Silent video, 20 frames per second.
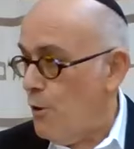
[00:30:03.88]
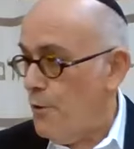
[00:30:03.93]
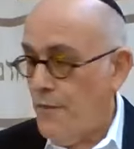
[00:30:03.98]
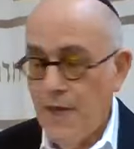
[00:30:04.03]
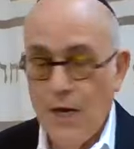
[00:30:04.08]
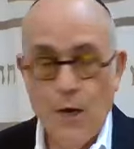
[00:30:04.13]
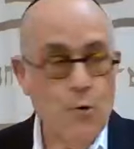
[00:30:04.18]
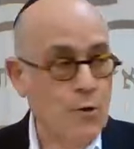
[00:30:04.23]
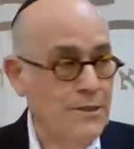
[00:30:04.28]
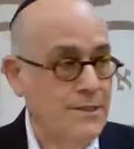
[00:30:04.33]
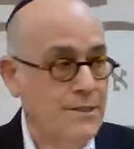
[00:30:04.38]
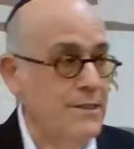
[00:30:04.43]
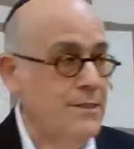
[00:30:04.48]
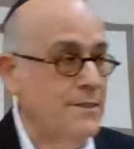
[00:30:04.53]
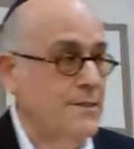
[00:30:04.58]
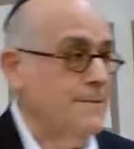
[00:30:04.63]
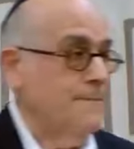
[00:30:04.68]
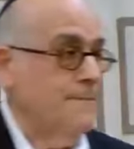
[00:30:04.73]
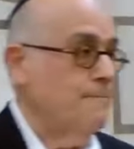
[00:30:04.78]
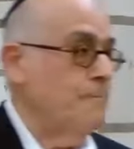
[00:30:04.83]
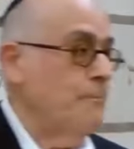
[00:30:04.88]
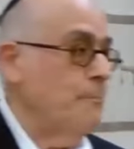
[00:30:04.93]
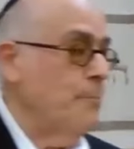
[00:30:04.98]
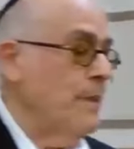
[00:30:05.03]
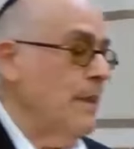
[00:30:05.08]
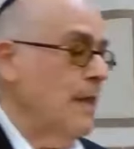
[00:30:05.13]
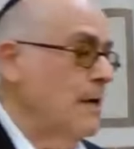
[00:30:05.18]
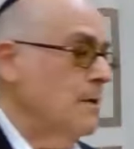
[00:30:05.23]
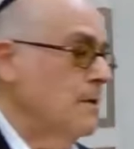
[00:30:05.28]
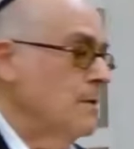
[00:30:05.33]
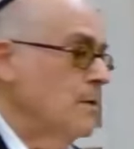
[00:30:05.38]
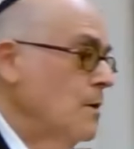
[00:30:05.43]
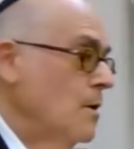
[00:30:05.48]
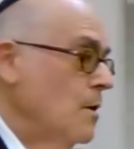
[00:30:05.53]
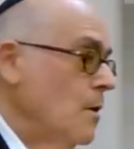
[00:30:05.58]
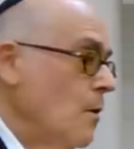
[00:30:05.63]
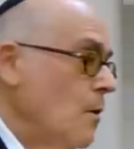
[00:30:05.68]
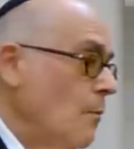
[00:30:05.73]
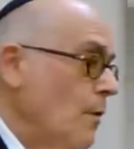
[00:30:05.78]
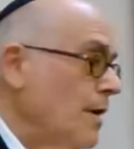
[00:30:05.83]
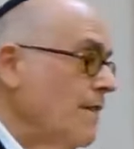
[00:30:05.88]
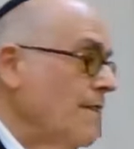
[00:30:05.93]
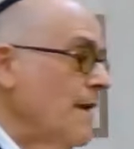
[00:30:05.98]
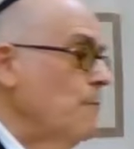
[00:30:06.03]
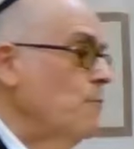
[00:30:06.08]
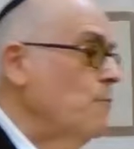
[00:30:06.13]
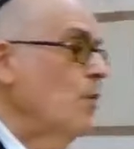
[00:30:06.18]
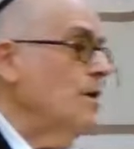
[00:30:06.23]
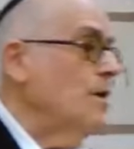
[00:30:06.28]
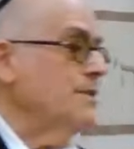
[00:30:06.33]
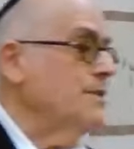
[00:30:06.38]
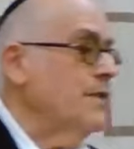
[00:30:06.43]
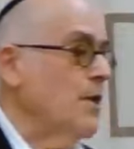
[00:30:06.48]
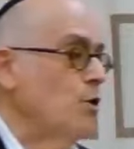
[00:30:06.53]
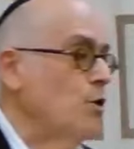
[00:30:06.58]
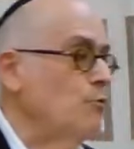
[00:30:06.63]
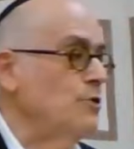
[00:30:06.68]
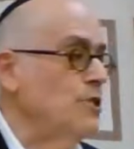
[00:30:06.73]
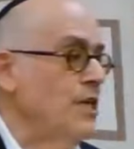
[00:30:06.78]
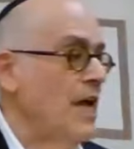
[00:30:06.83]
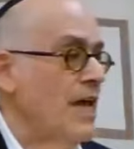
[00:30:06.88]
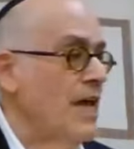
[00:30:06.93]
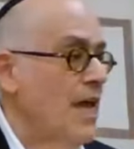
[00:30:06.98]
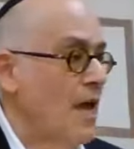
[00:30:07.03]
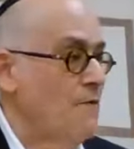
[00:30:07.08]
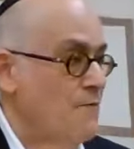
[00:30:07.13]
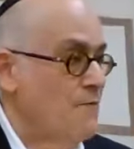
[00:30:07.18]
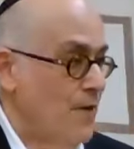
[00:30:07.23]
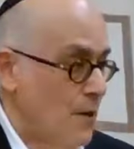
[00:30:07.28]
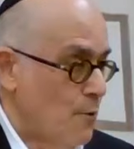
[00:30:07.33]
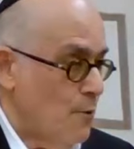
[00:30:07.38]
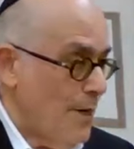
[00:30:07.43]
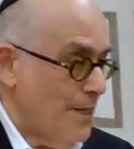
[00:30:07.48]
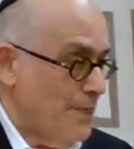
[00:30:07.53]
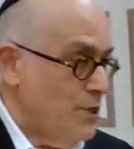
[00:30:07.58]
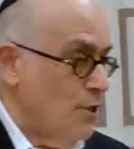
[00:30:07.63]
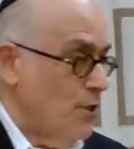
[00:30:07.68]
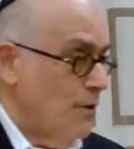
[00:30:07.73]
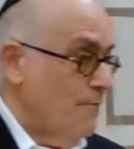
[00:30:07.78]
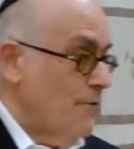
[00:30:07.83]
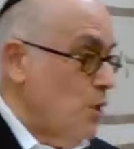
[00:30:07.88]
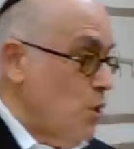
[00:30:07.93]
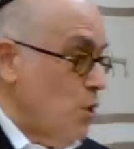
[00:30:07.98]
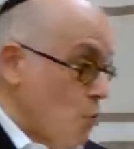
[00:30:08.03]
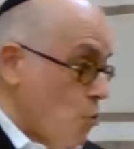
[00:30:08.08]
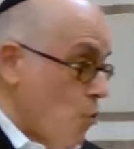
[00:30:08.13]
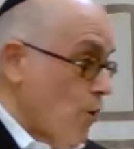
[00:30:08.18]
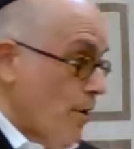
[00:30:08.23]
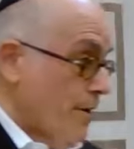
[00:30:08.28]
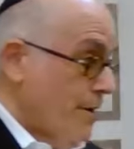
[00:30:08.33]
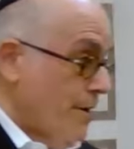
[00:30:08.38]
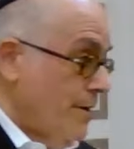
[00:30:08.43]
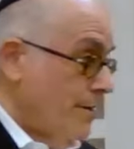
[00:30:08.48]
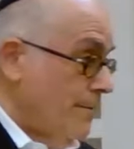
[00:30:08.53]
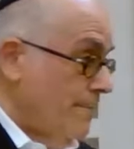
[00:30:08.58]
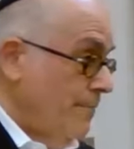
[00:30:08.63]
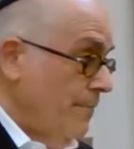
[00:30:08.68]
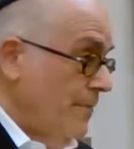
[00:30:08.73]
worthy causes. One of them was the UJA Federation of New York.